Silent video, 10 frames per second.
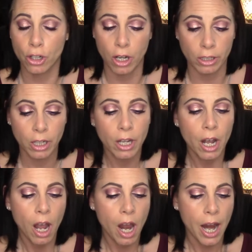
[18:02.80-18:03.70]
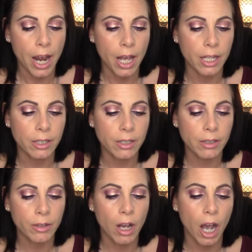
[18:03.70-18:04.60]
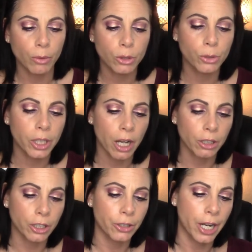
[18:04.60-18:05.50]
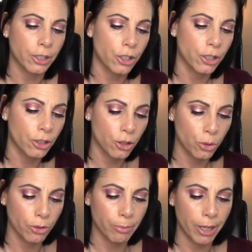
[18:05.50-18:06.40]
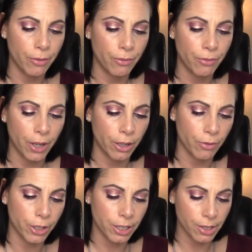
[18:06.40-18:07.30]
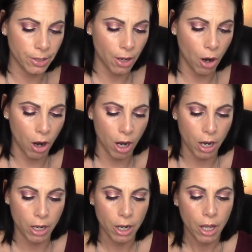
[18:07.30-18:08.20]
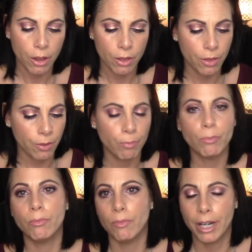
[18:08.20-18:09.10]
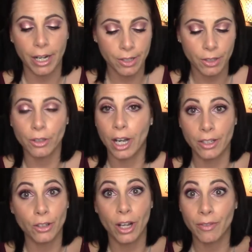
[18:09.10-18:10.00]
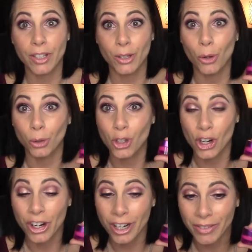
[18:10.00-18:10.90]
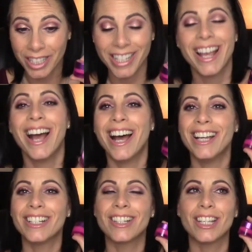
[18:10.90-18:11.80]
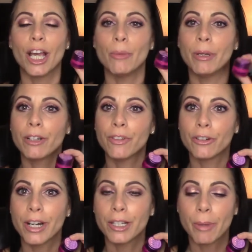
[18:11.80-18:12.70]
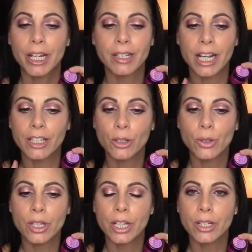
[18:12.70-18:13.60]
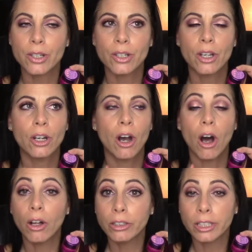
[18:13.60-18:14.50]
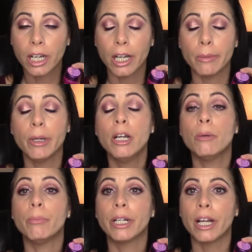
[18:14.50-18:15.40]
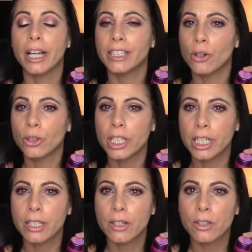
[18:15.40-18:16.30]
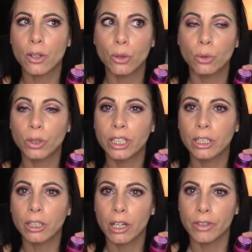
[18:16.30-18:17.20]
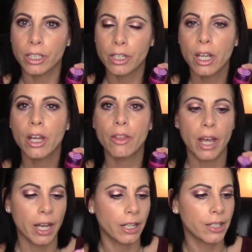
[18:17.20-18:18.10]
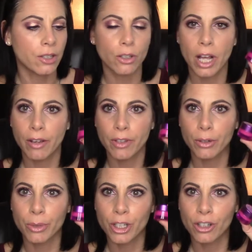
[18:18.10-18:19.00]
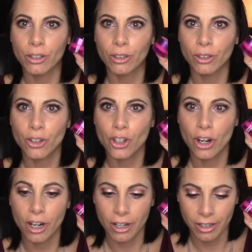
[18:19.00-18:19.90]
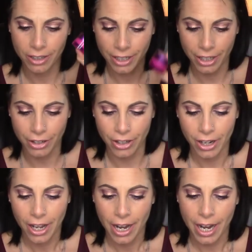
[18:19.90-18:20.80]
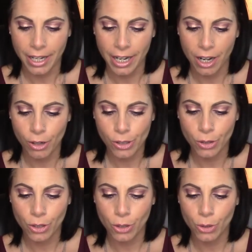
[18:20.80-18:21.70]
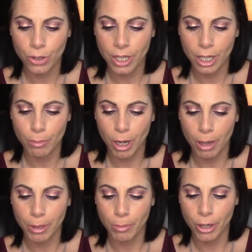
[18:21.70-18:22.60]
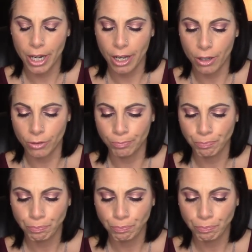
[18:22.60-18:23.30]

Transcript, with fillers: on. And I will do a color corrector. Two of my favorites are, and I still I still have this old jar of it, is the uh, Benefit Erase Paste. I use this all the time, but I only need so little of it that I still have the original jar here. And I also use the Bobbi Brown